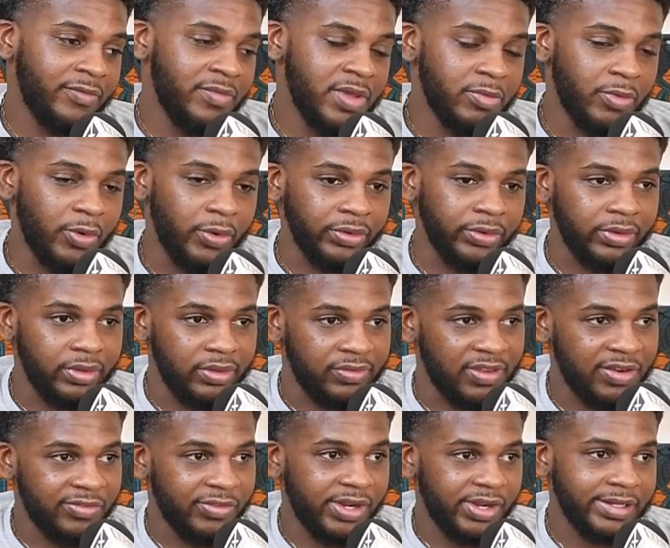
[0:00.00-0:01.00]
bemoaned
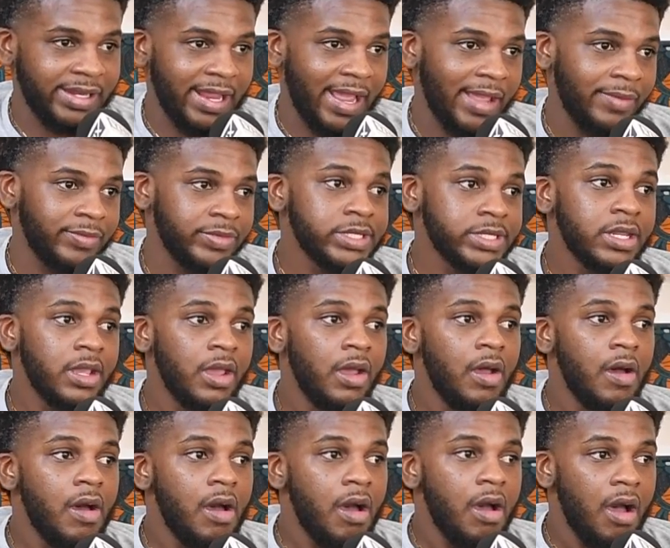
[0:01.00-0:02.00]
several times
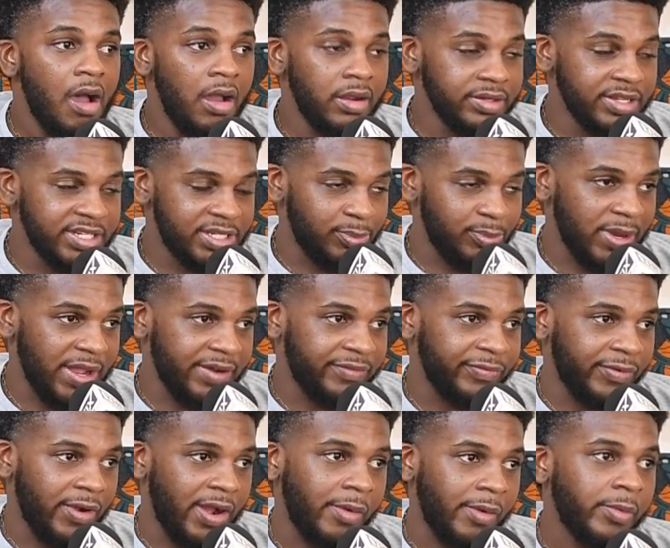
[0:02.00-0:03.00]
on this
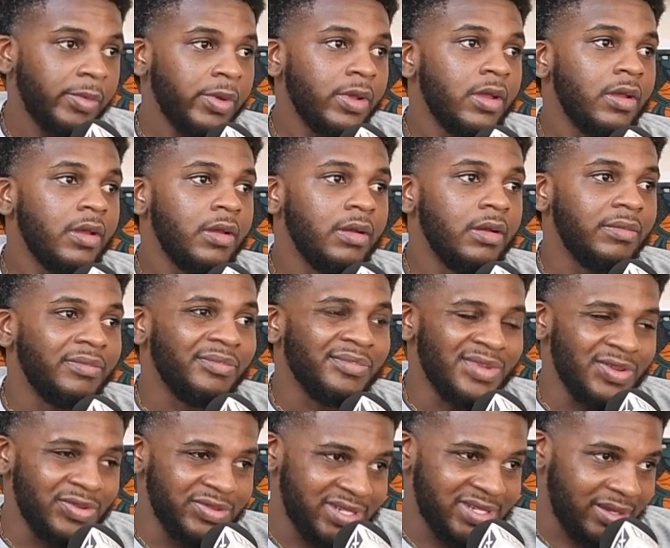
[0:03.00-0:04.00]
platform,
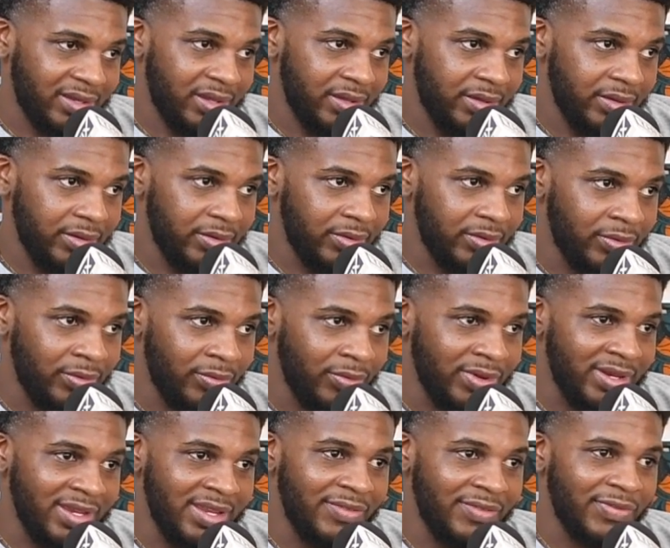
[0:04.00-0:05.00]
music. We
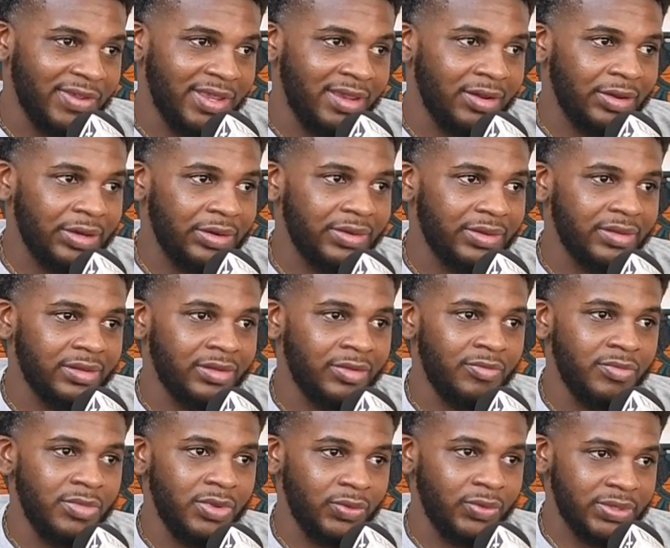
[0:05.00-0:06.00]
need to hear the
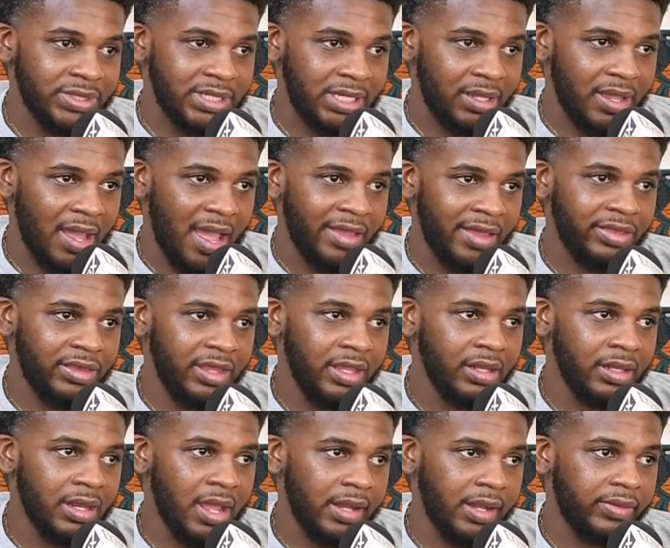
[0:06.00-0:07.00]
music. I
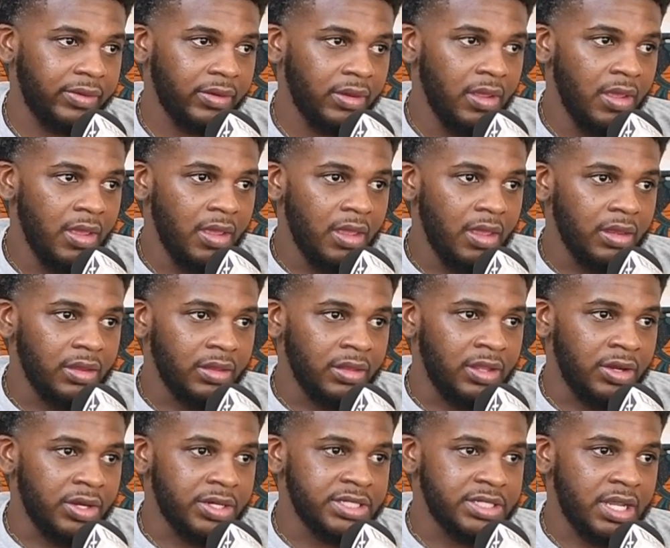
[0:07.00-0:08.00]
think that
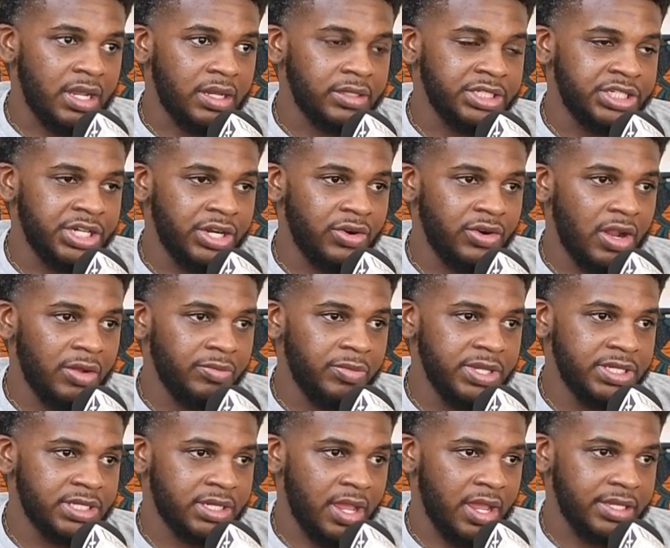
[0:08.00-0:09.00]
there's a general
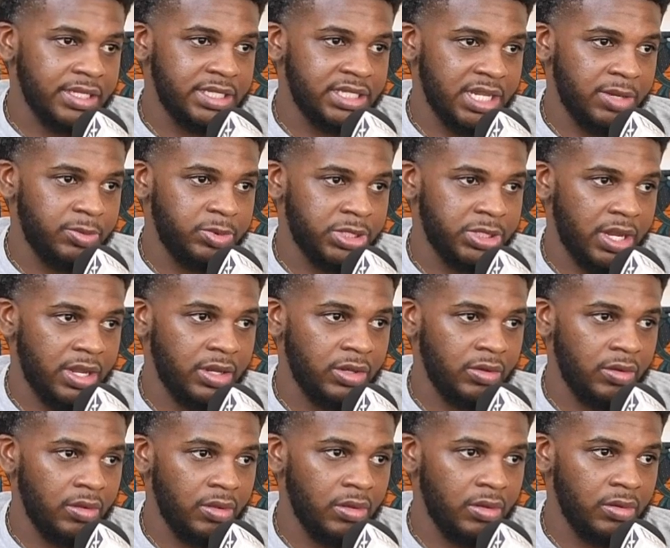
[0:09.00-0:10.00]
misconception
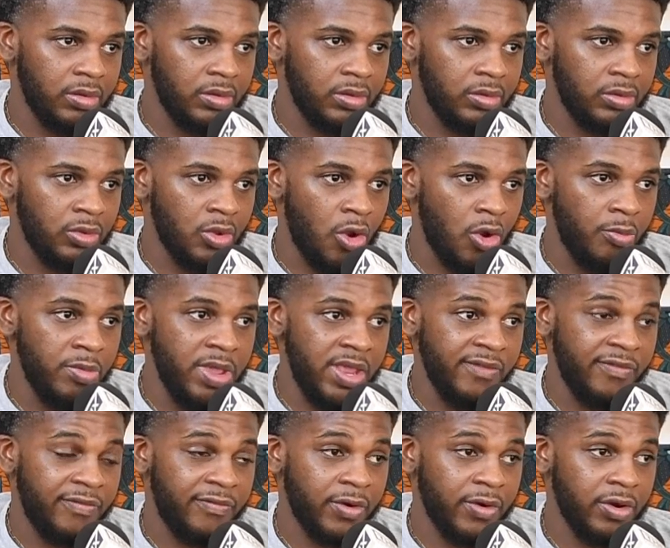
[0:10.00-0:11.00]
now being
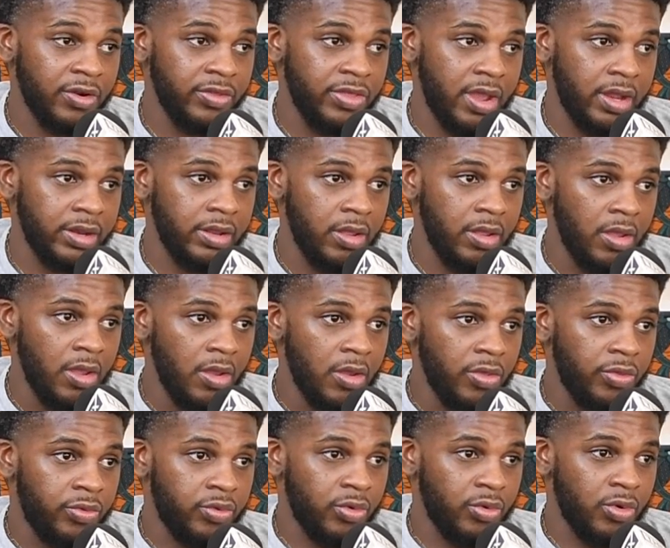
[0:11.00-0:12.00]
furthered
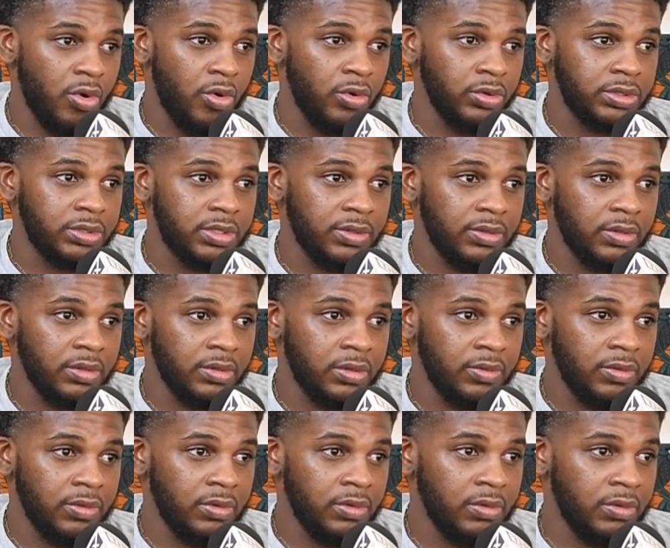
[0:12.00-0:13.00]
throughout
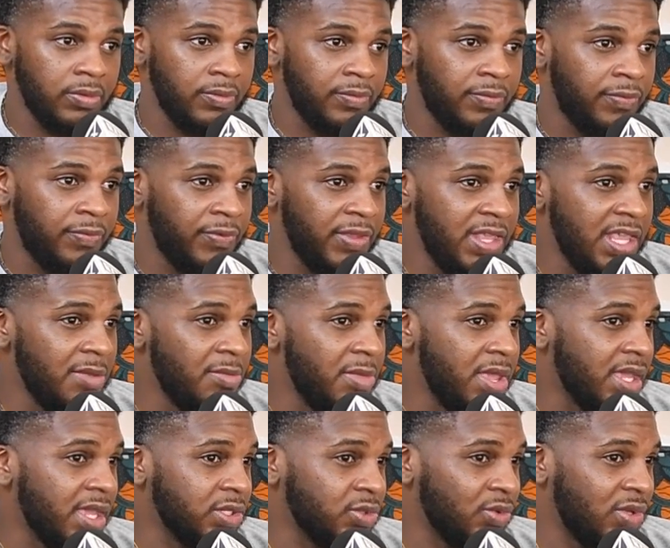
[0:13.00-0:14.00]

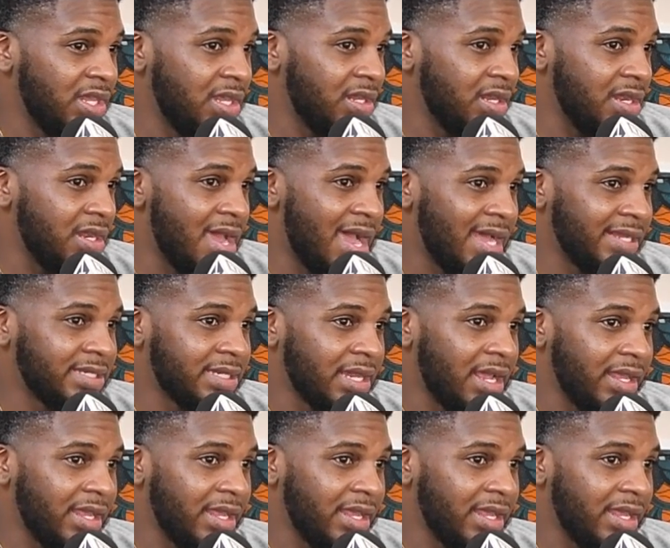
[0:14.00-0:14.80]
females within the dancehall